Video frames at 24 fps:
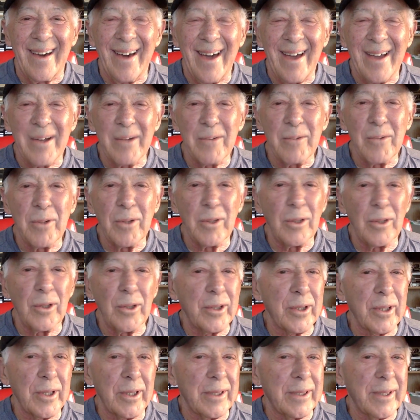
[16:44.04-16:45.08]
I don't want to
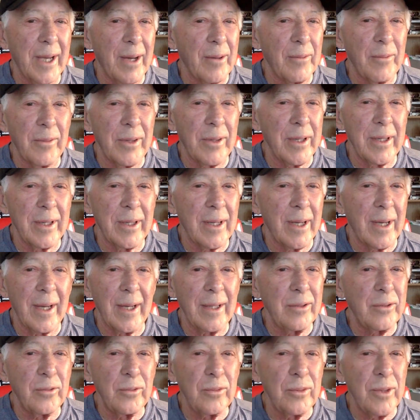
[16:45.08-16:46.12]
look at it that way.
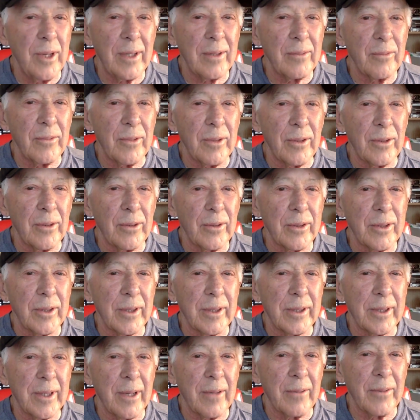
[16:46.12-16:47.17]
I do not want to look at
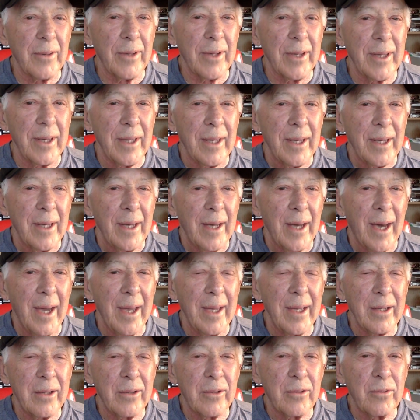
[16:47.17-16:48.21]
it that way.
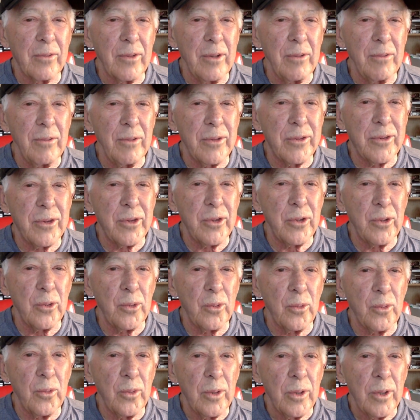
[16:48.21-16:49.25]
I agree with
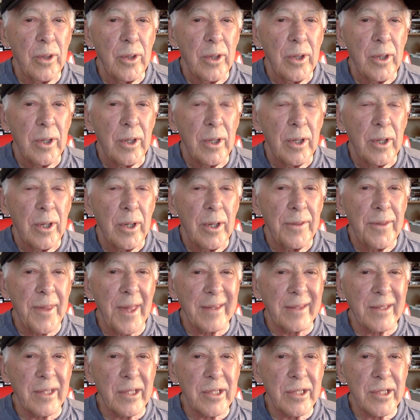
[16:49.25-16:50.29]
you
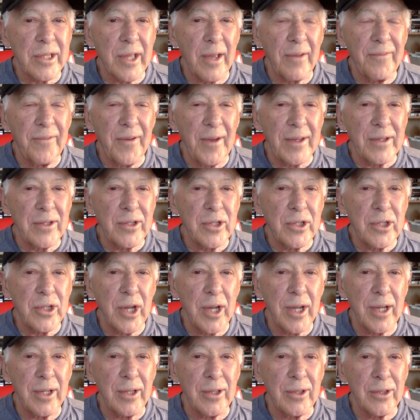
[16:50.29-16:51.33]
that the stuff has
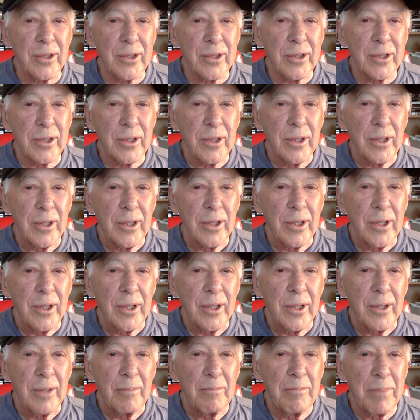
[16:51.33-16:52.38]
changed,
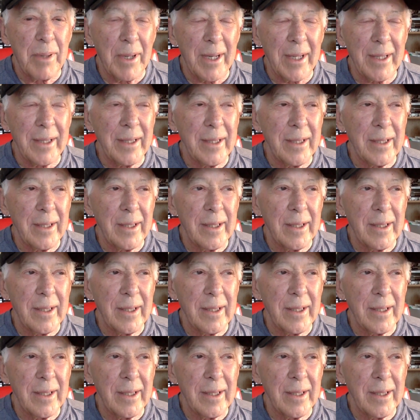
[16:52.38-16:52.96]
and